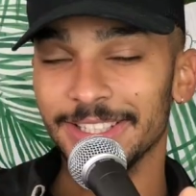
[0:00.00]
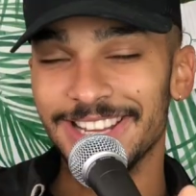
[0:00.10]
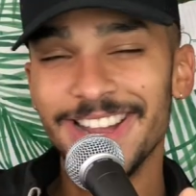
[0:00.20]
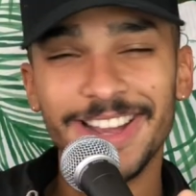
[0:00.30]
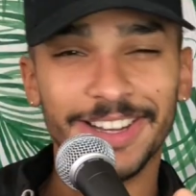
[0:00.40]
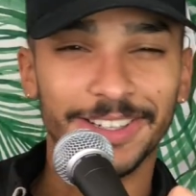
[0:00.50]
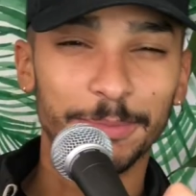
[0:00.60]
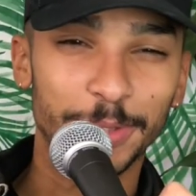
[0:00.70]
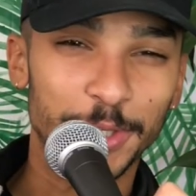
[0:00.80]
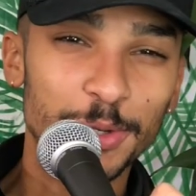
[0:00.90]
Yeah,
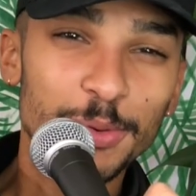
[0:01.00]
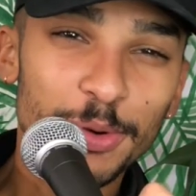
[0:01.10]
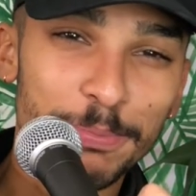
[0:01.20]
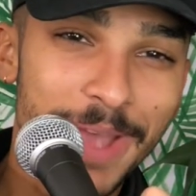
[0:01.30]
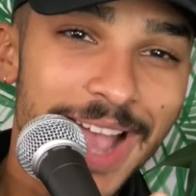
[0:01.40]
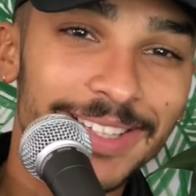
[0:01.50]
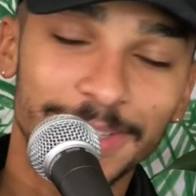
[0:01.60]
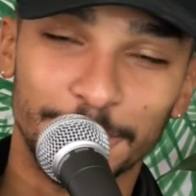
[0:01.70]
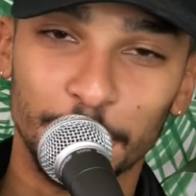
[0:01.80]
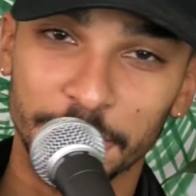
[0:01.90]
but you were
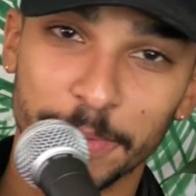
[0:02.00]
massive to us